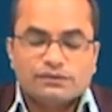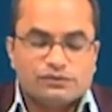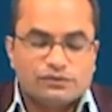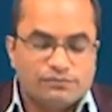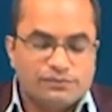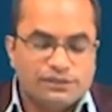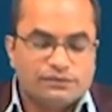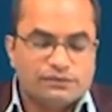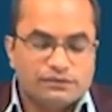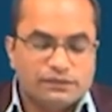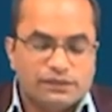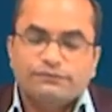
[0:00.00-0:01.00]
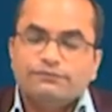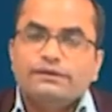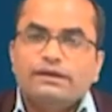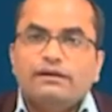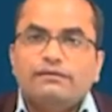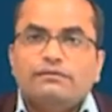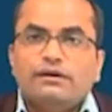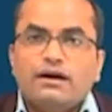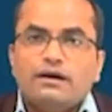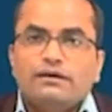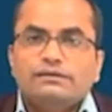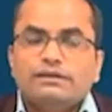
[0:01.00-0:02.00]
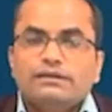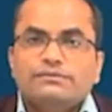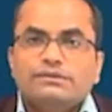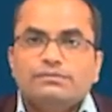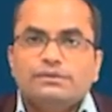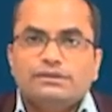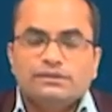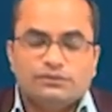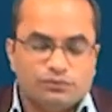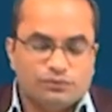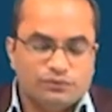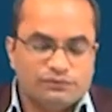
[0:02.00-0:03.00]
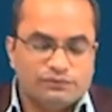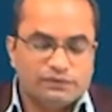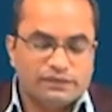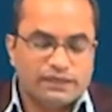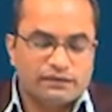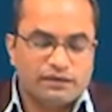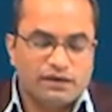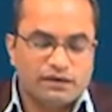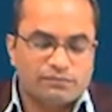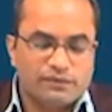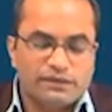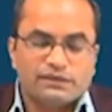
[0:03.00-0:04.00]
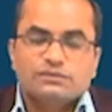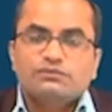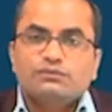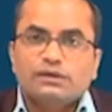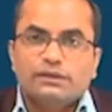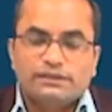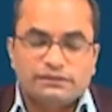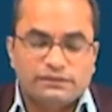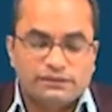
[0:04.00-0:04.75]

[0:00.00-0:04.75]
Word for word: term here. If we have r times repeated root, we will get r minus 1th